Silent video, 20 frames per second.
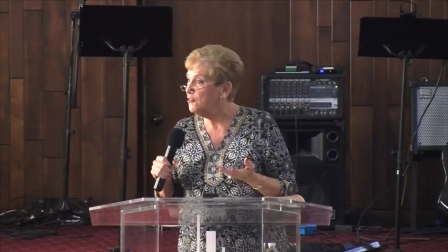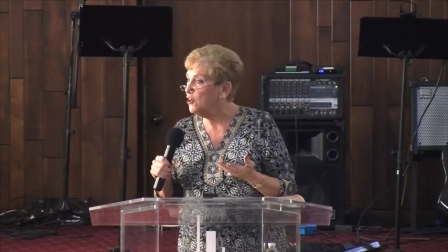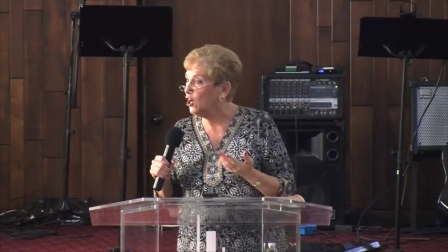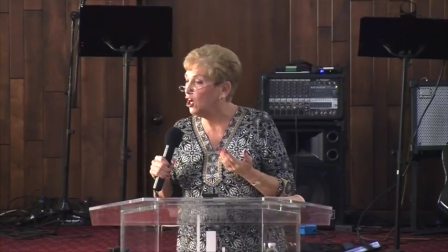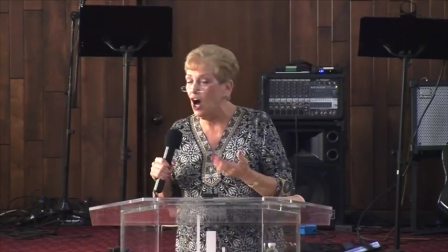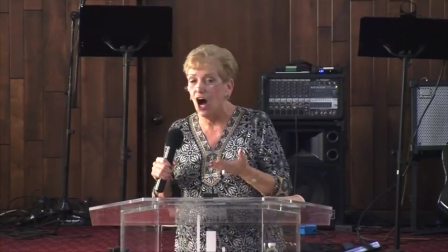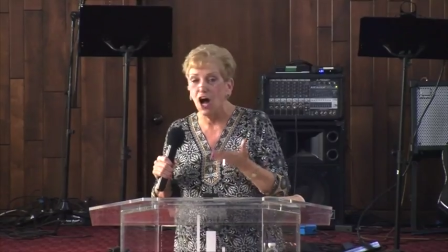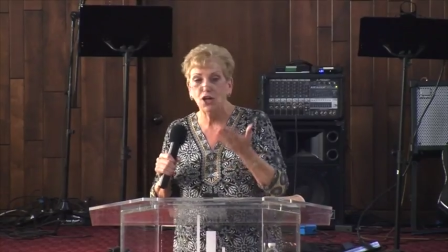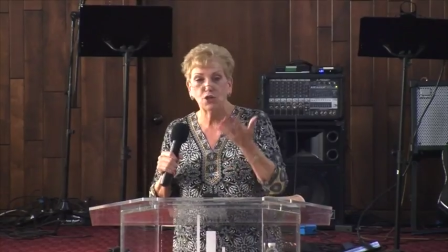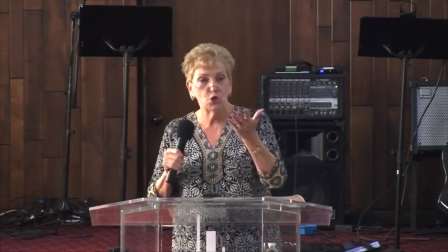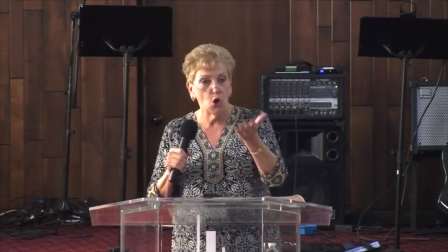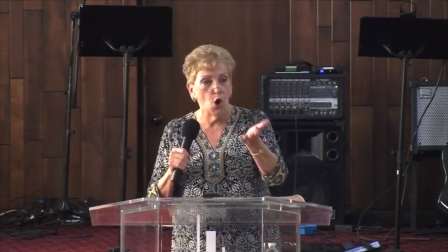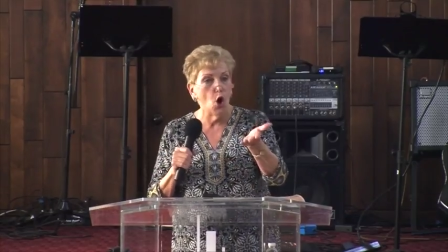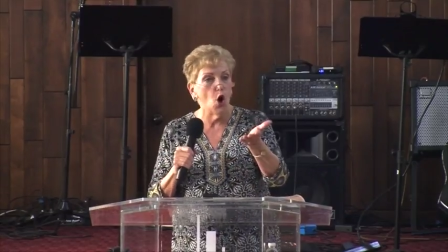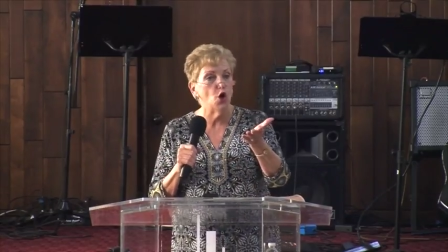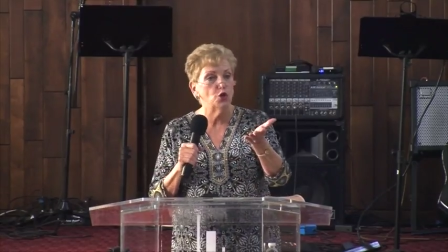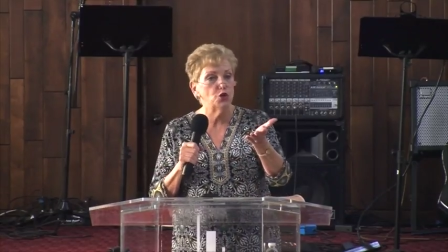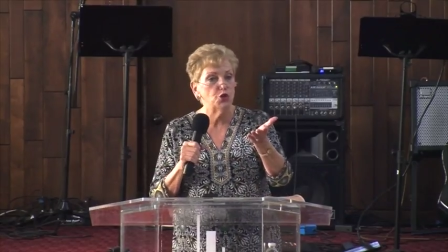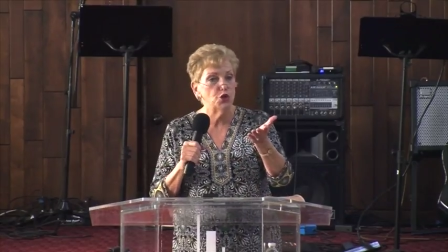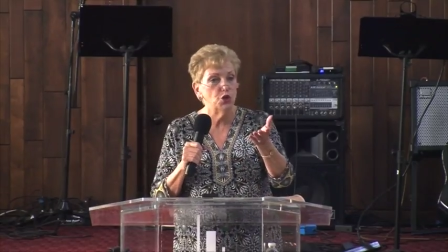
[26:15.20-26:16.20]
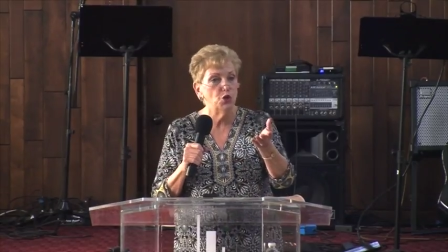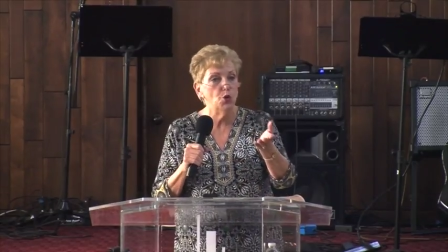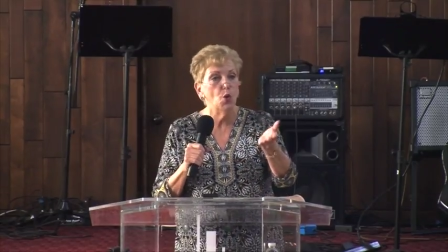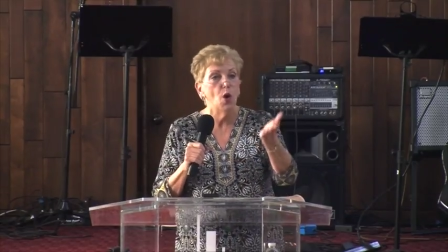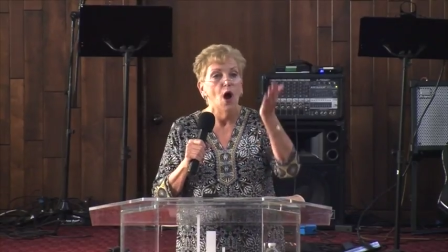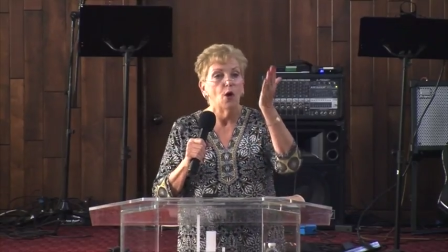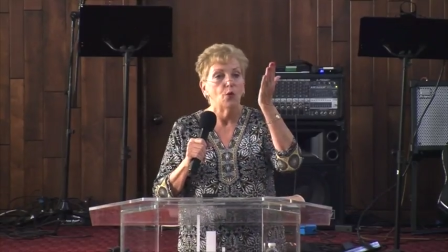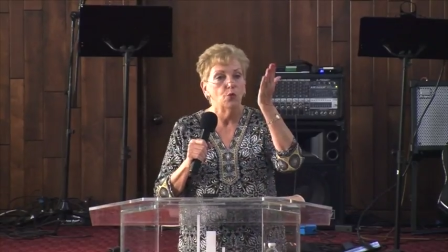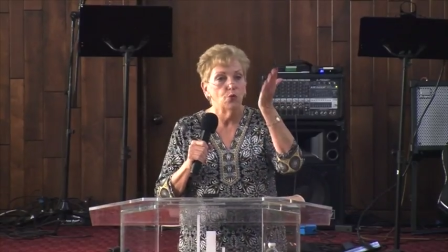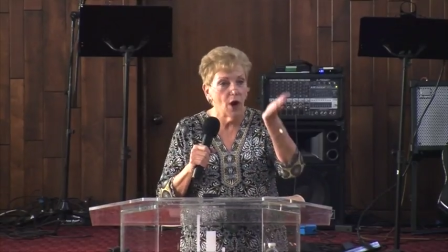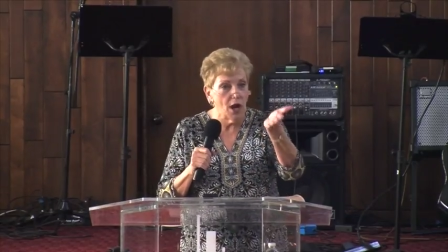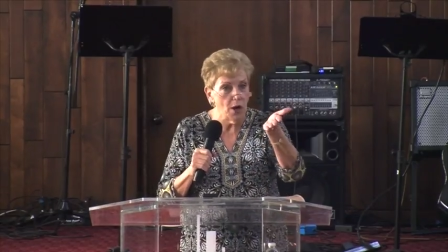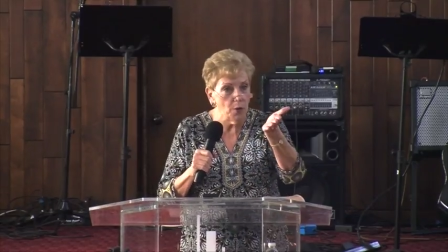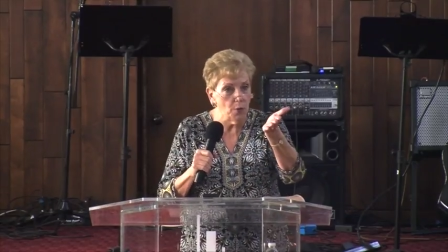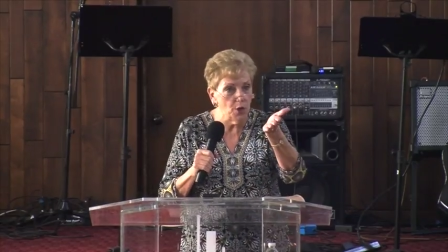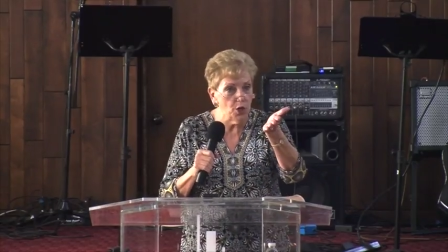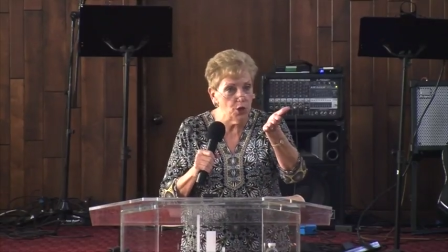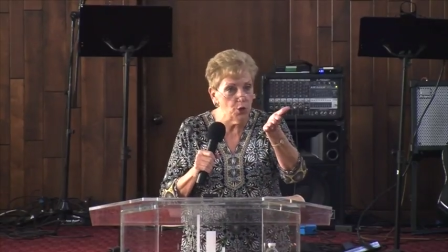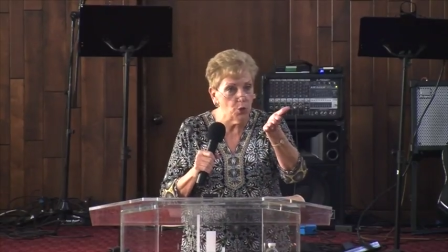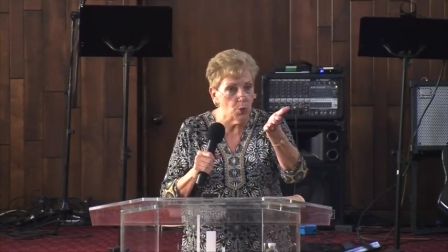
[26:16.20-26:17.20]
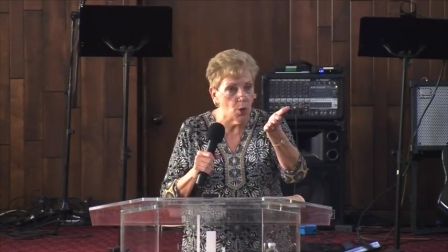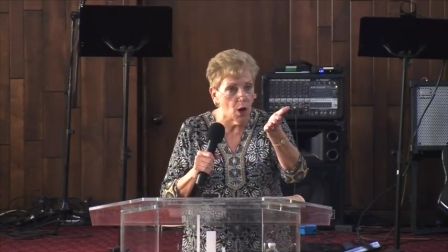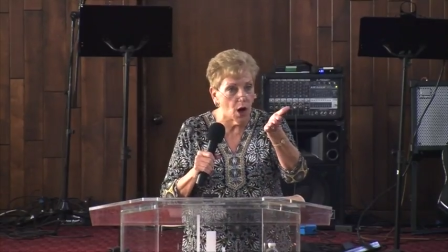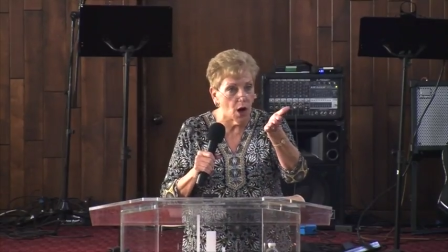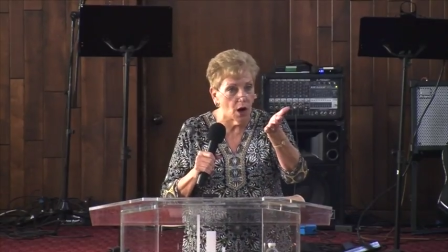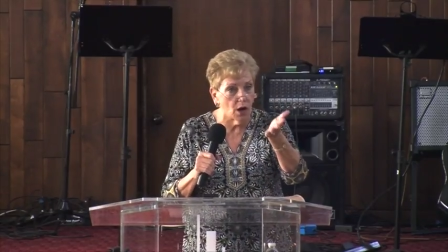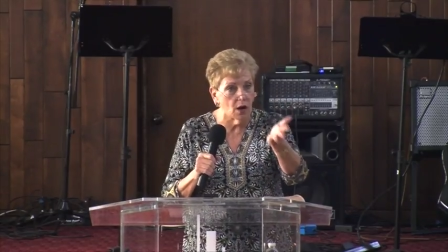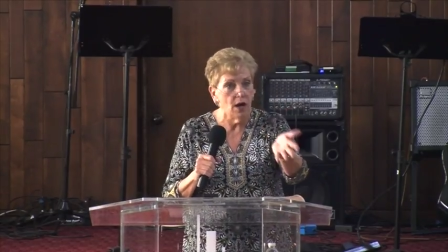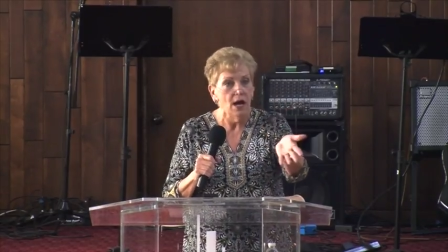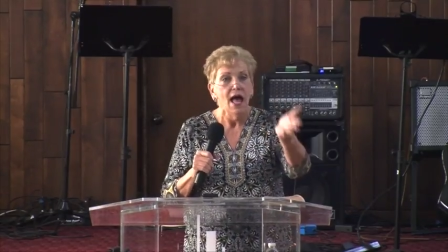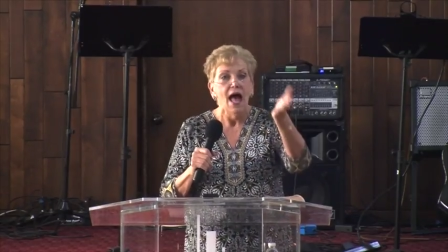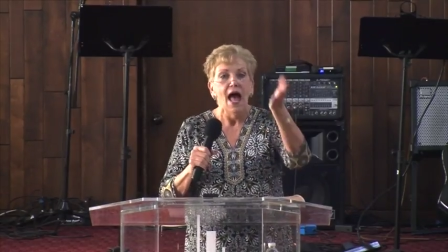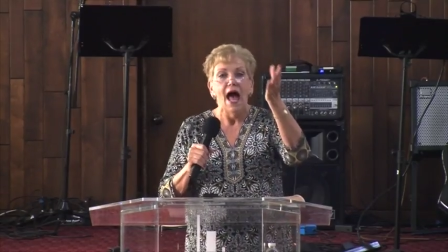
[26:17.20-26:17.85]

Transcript: that God called you right where you were